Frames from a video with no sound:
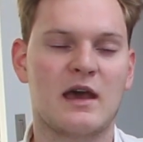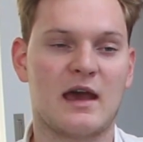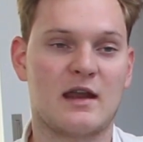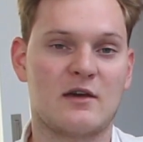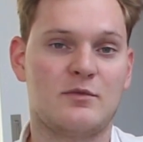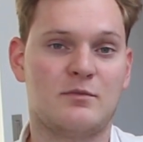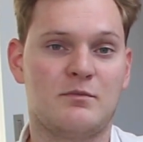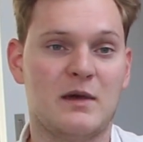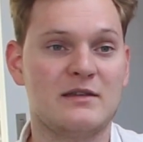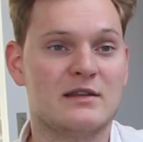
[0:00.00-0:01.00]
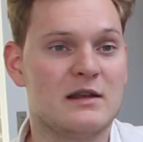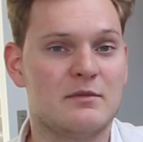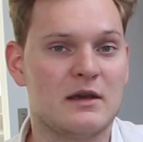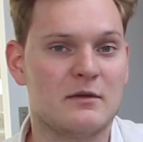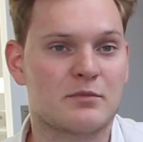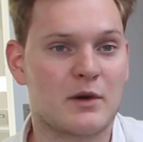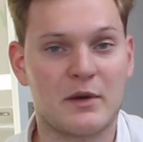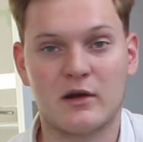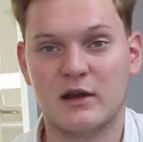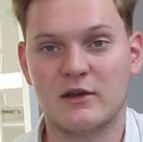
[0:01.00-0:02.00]
And I've basically been
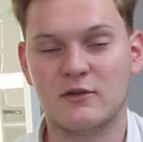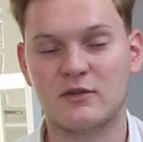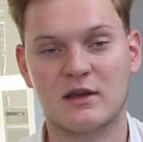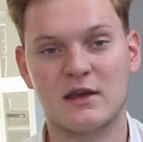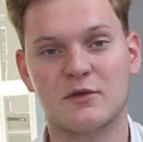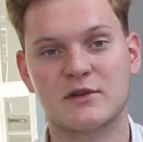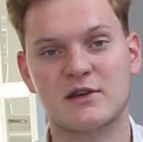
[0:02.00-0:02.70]
primarily using Keyword